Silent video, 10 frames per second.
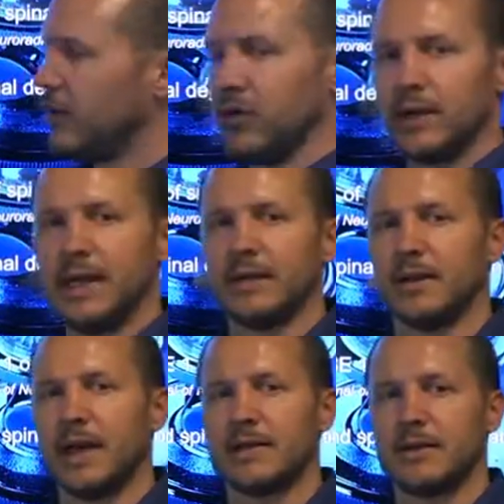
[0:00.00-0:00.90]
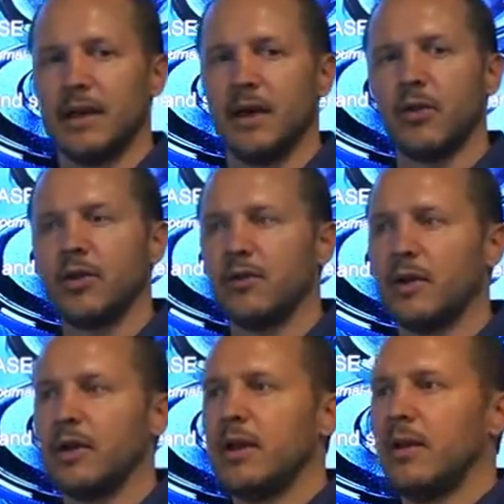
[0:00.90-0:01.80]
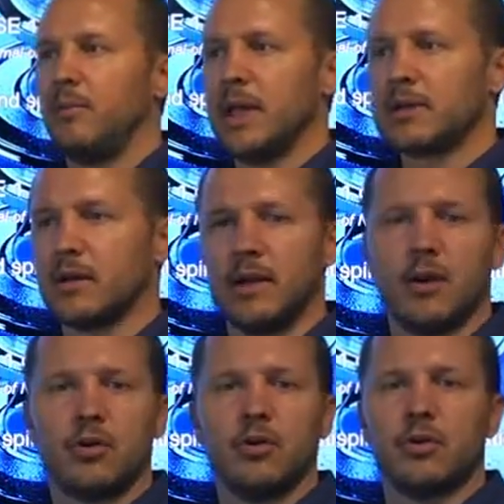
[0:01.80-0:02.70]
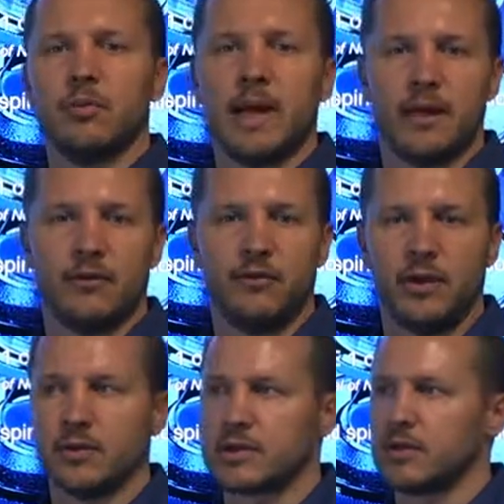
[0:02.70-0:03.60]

don't analyze the health of it based on how good or bad it feels,